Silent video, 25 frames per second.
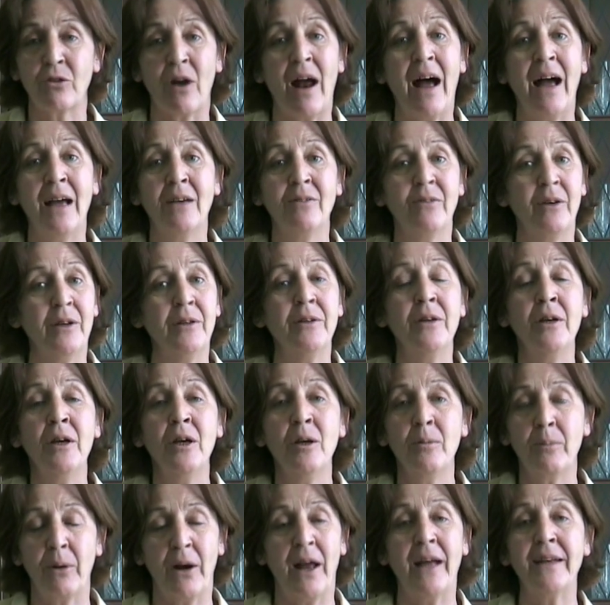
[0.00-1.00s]
driving,
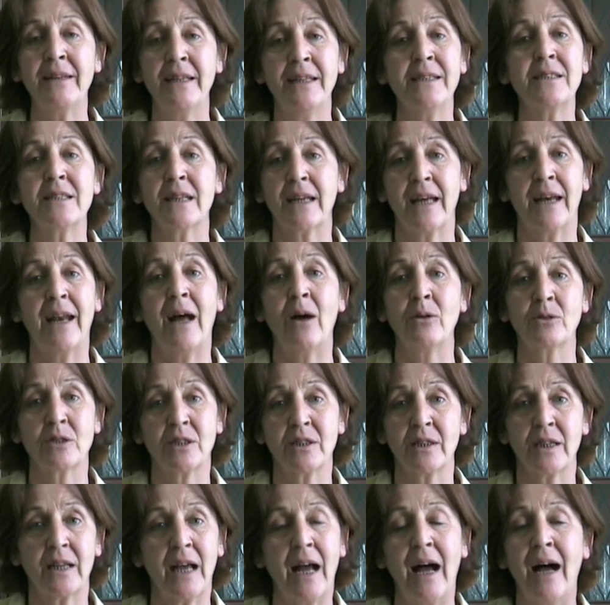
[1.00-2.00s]
but I need to get out
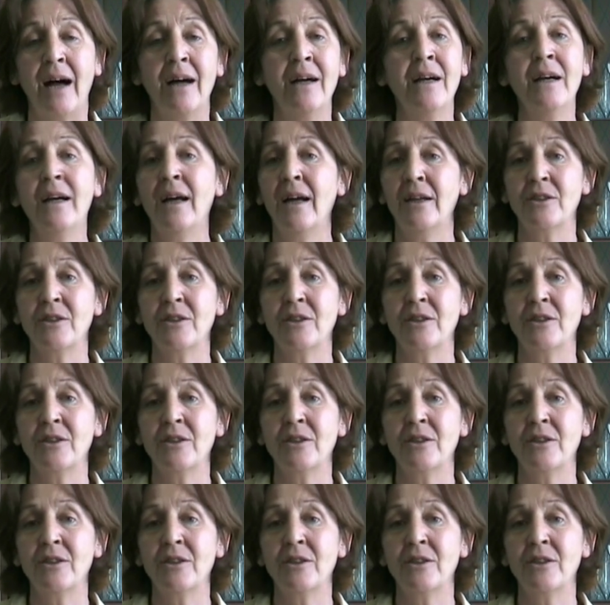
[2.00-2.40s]
of the car.